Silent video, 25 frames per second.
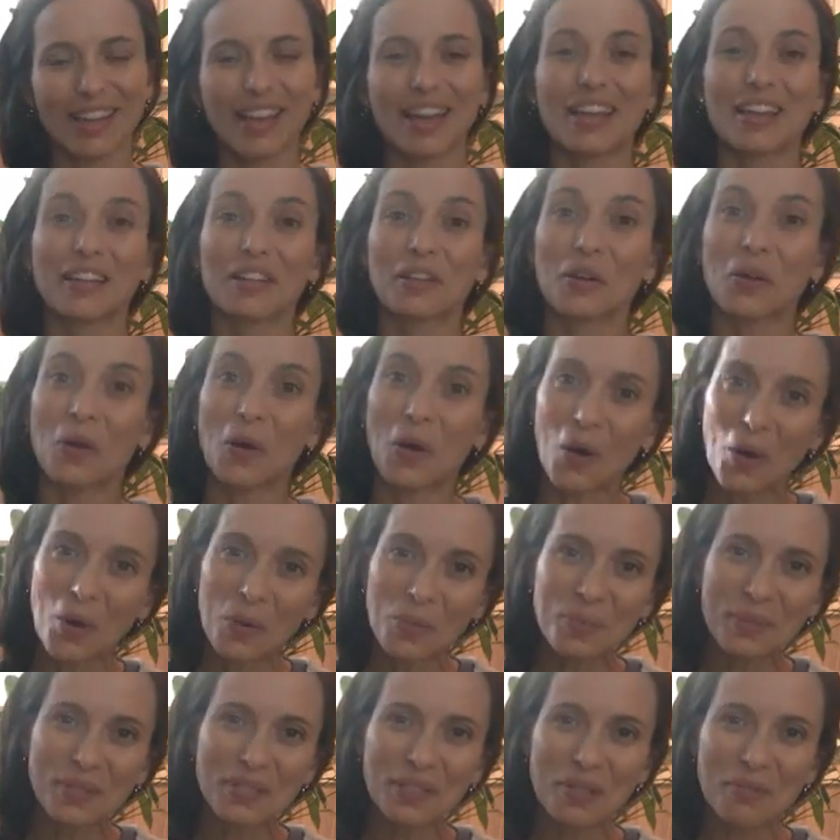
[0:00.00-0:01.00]
and it
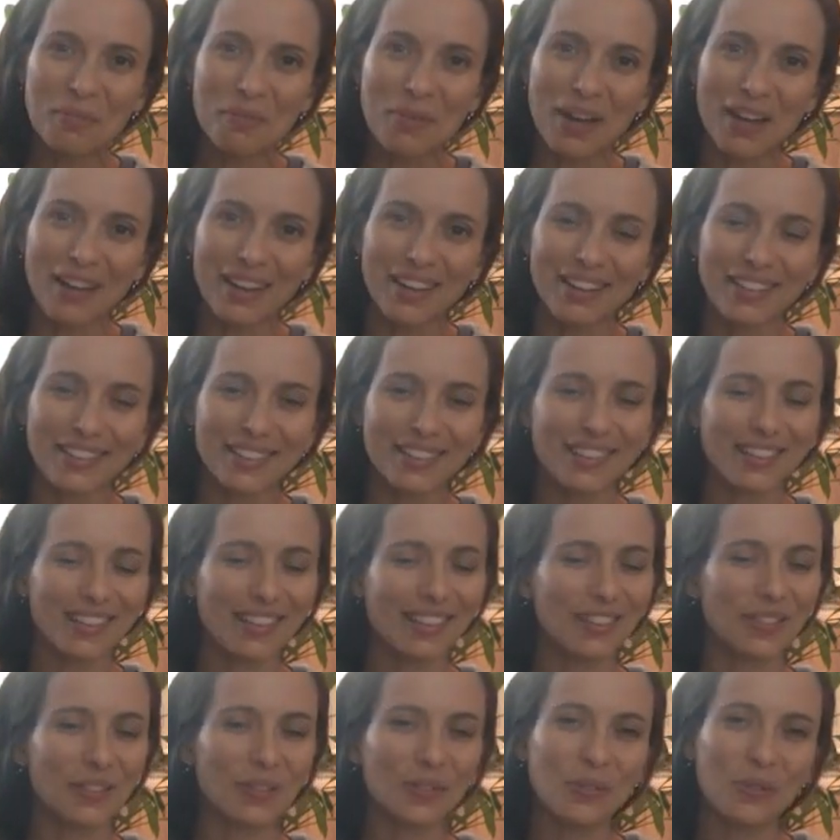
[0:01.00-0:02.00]
calms the mind
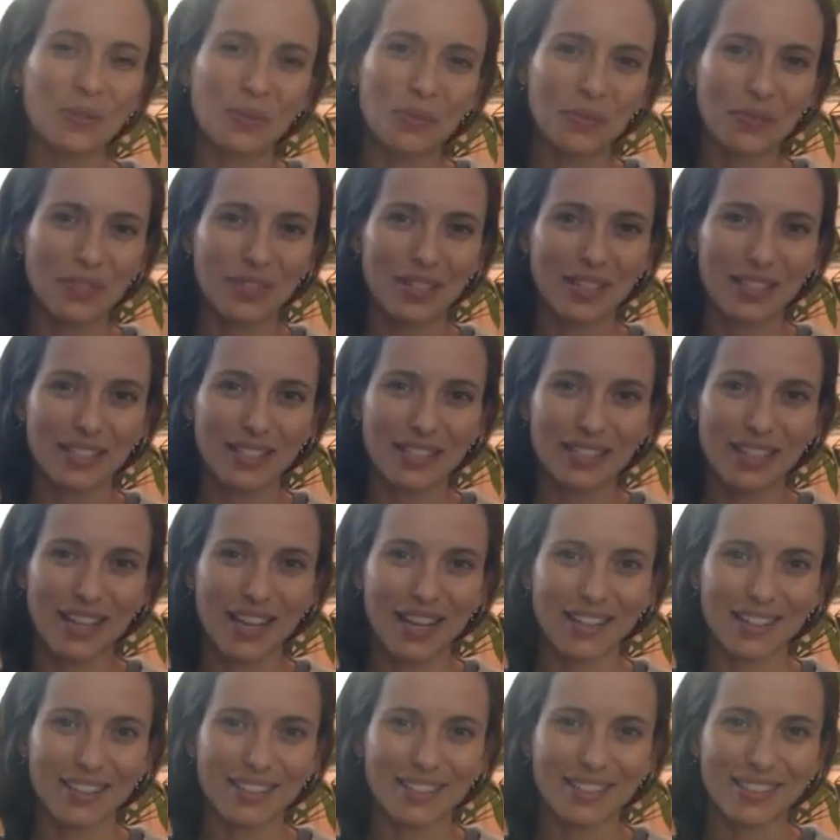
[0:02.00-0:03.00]
and soothes
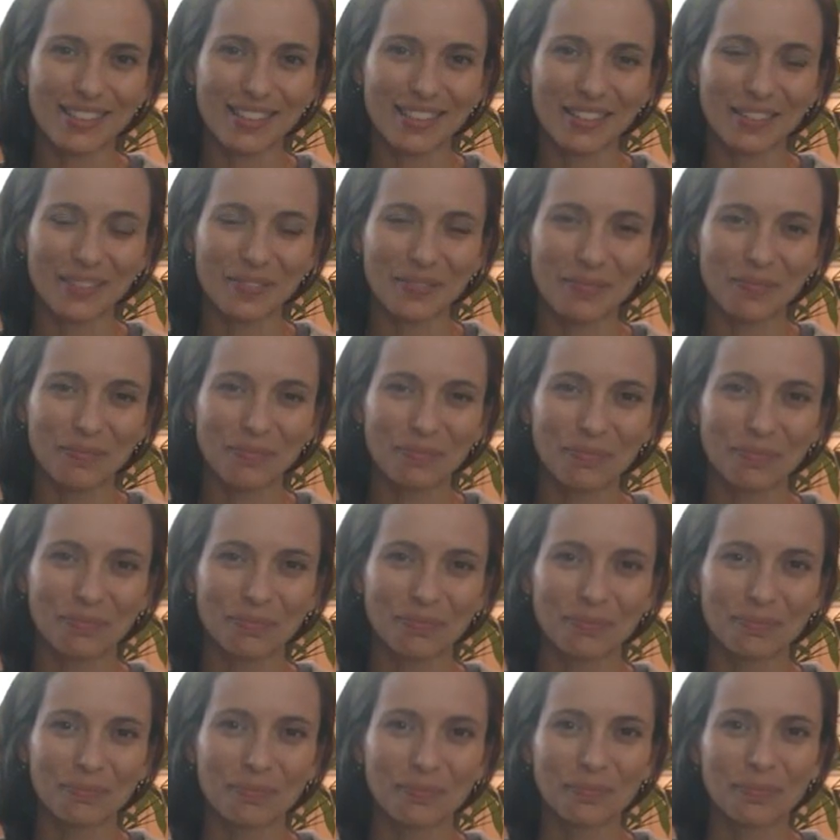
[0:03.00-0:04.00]
anxiety.
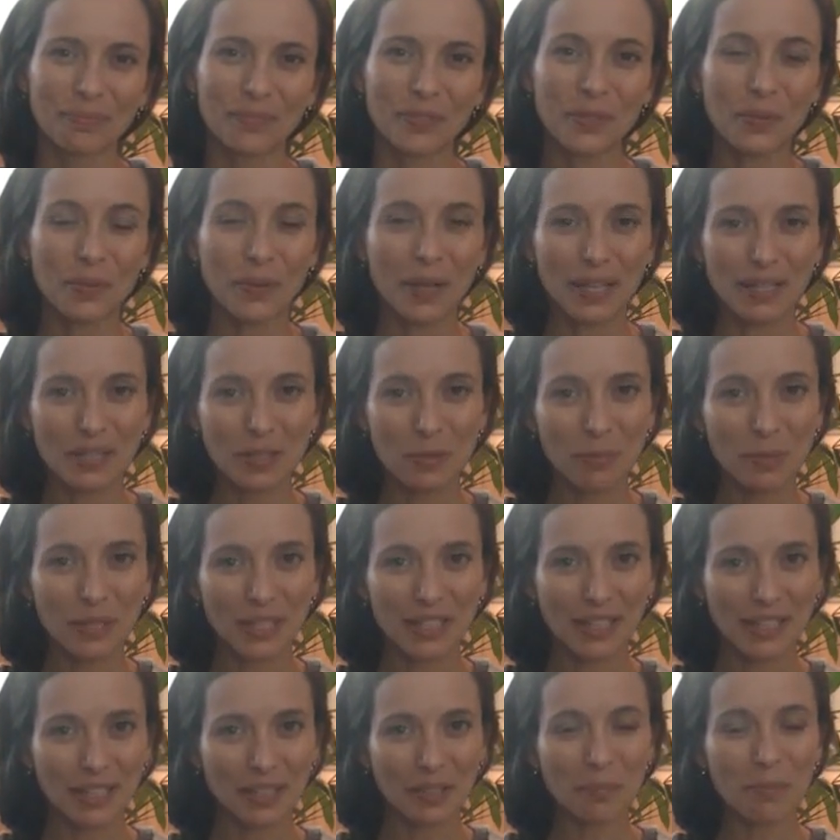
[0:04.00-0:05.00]
So let's
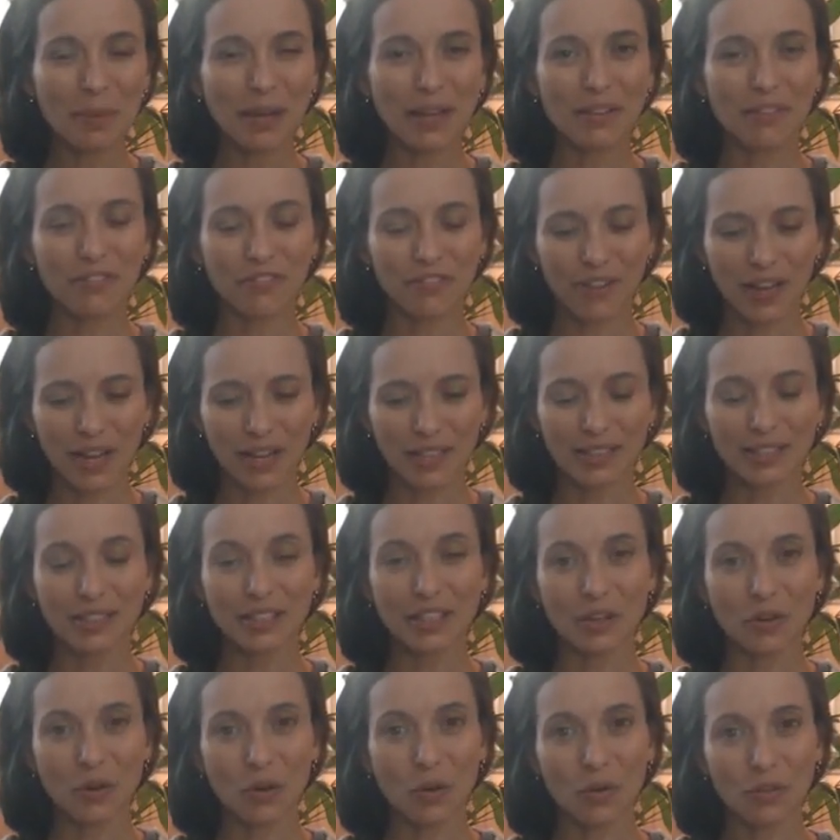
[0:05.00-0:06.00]
begin by
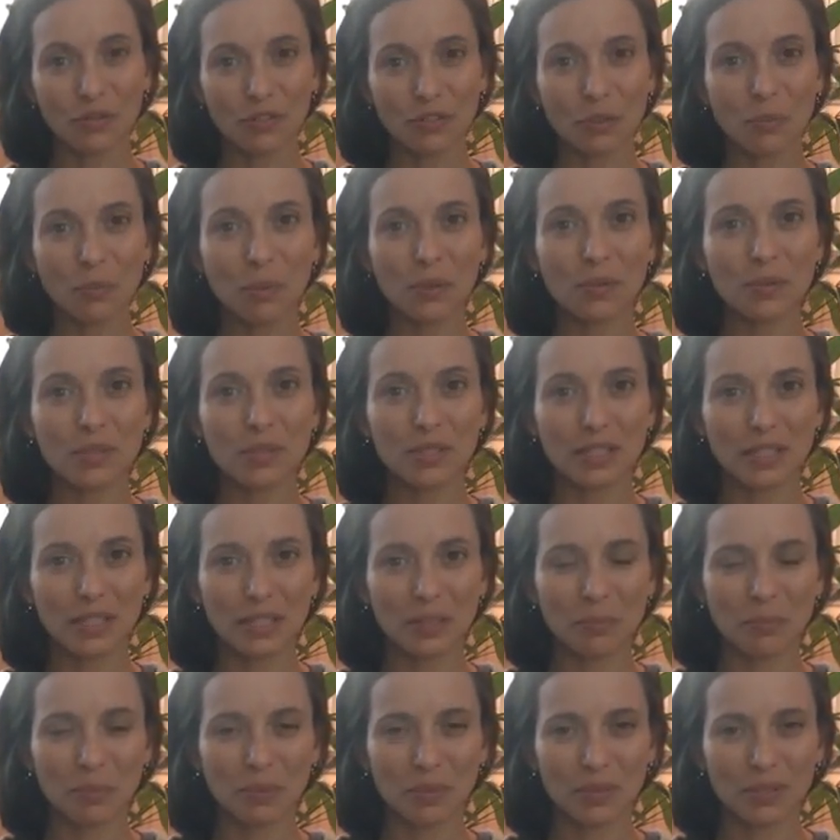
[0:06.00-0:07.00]
finding a comfortable
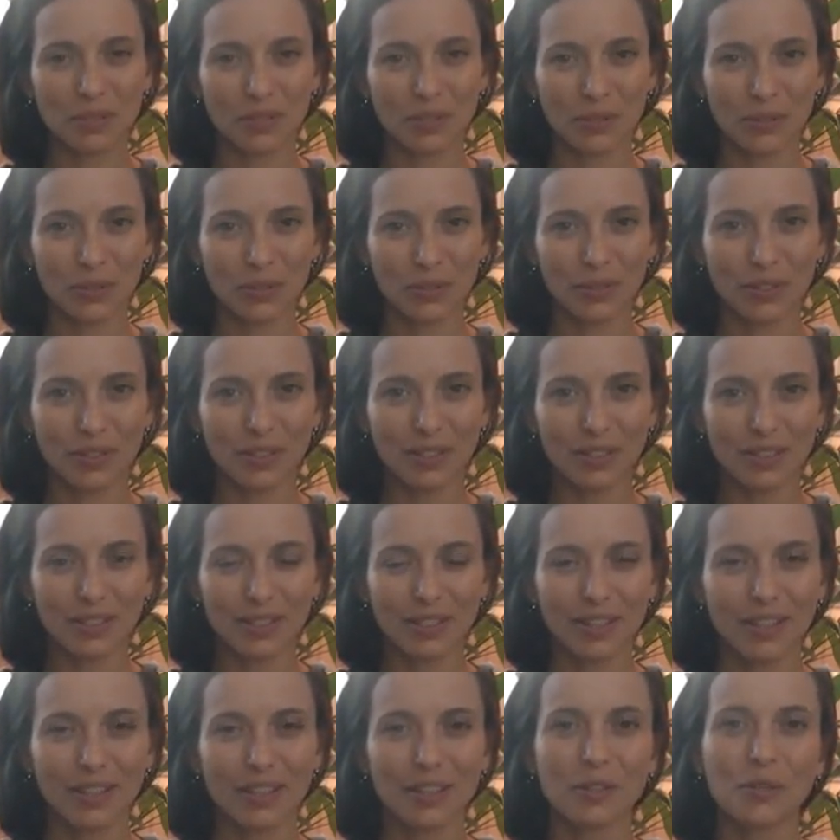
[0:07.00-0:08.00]
sitting position.
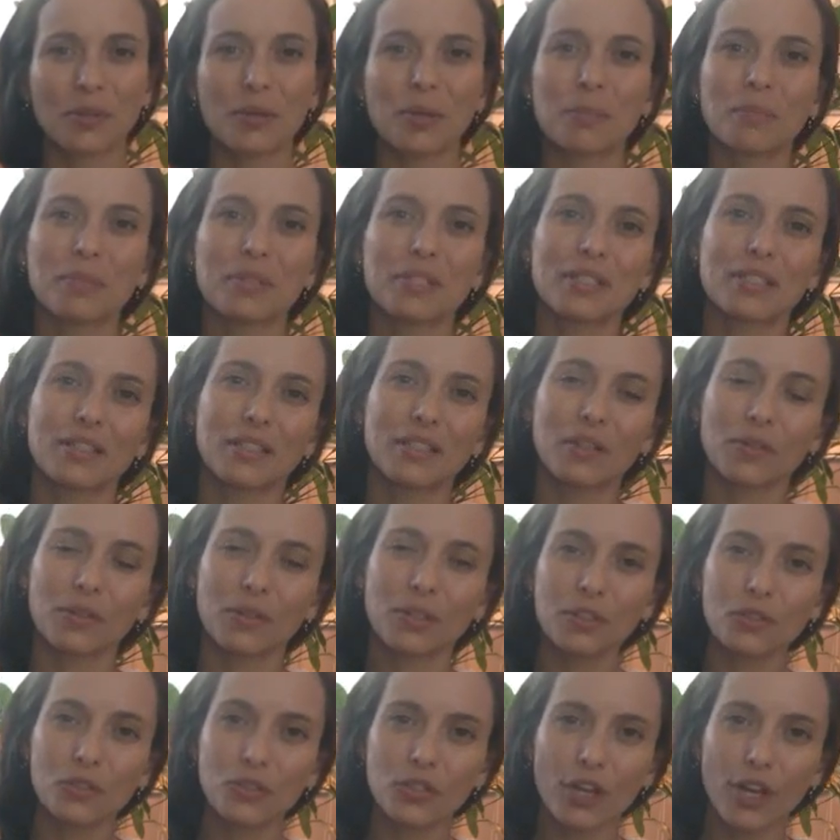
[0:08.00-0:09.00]
You can be sitting on
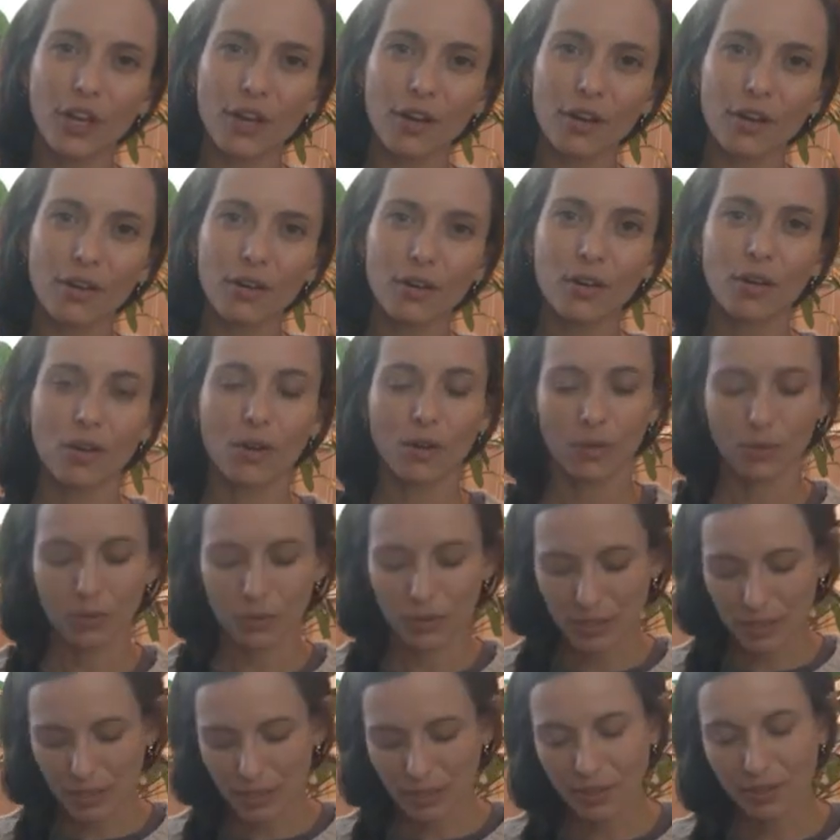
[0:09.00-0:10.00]
a chair or
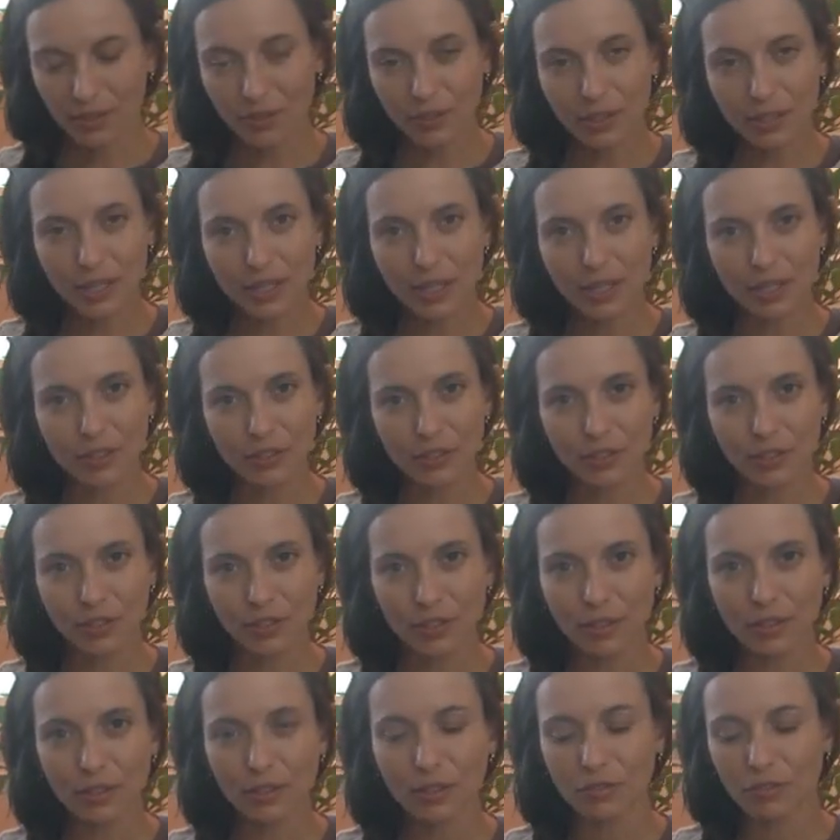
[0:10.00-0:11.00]
sitting on a
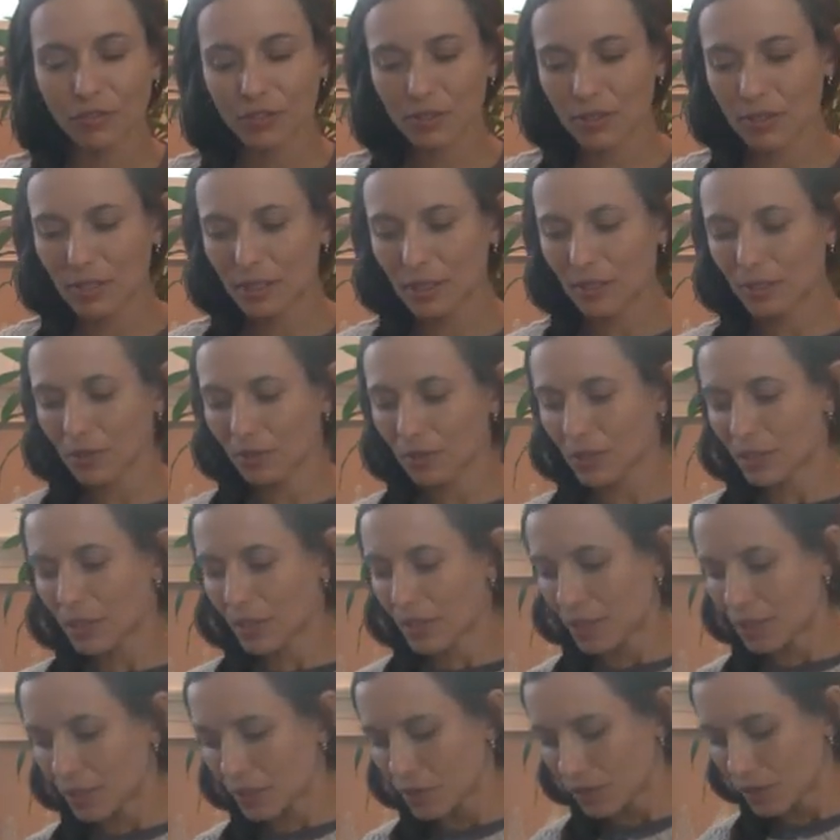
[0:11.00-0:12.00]
cushion. If you're sitting on a
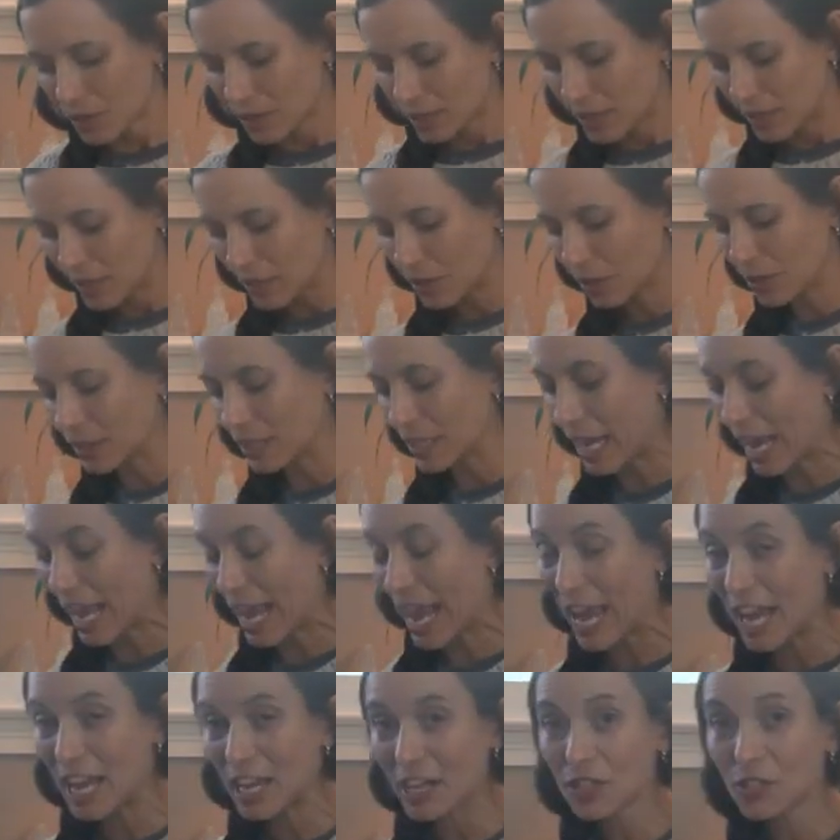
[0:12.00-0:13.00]
cushion, sit on the
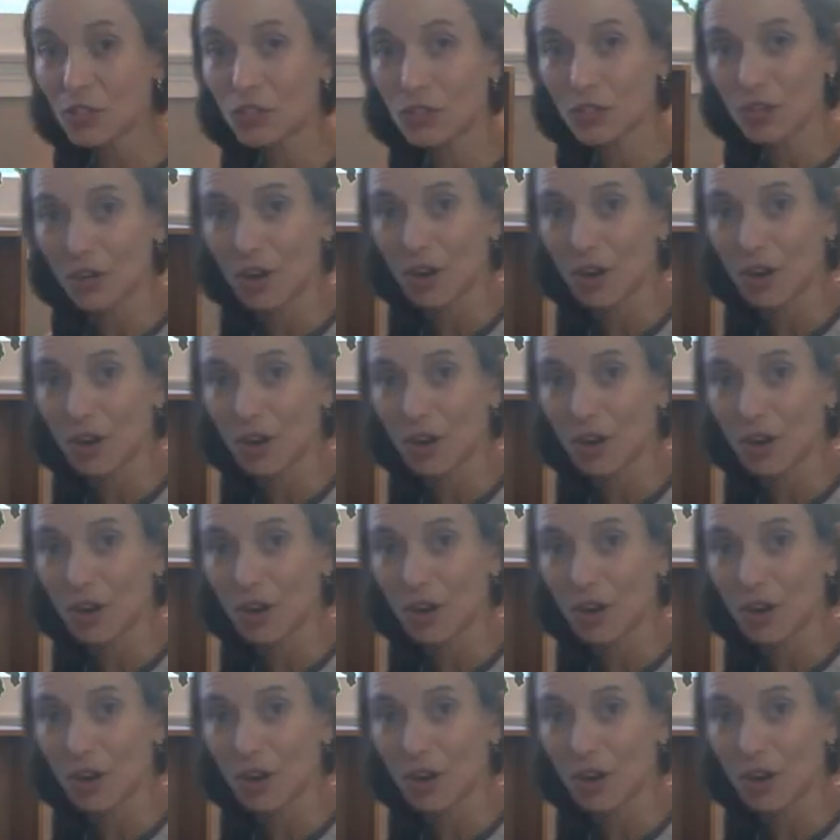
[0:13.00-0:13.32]
edge